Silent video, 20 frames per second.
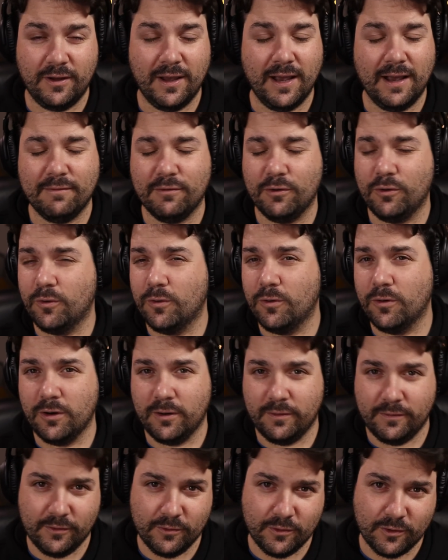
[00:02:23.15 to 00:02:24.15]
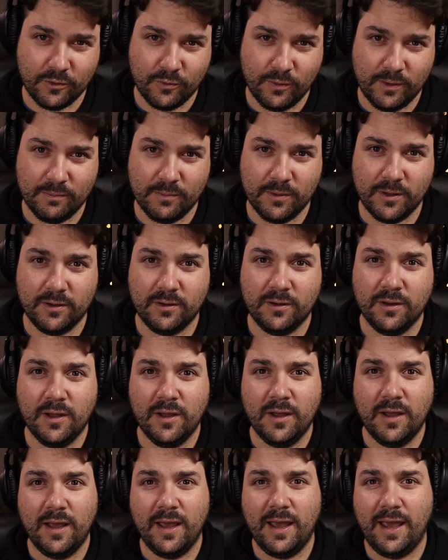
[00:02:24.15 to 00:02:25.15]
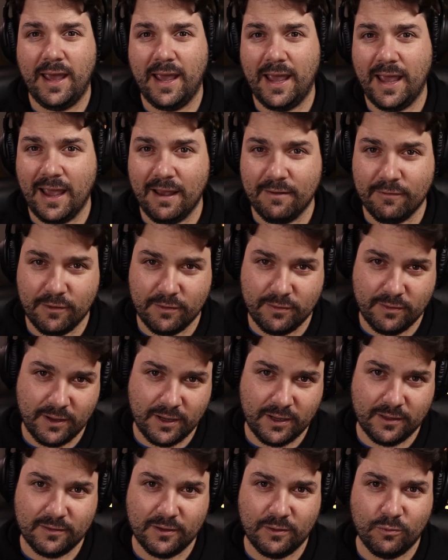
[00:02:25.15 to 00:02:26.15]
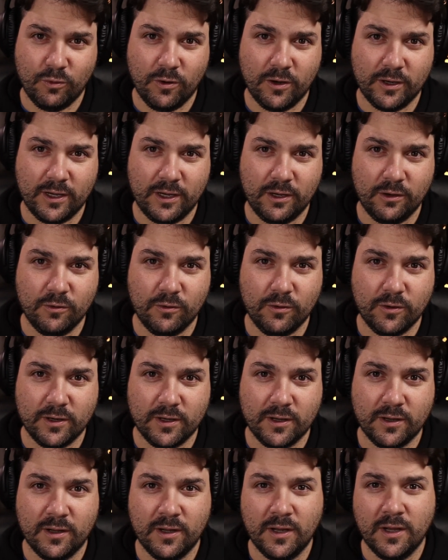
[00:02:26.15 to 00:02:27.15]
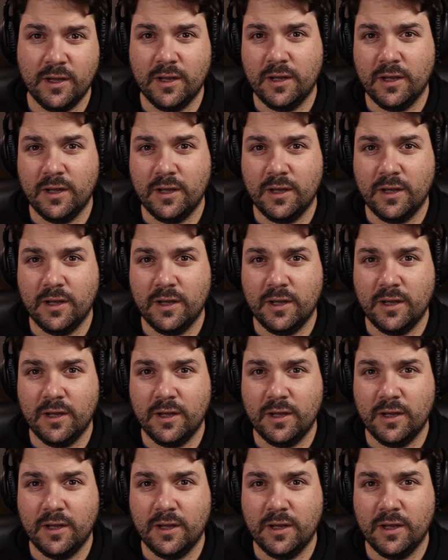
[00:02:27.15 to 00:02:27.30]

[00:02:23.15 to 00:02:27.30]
You have all of your equipment, everything is in working order.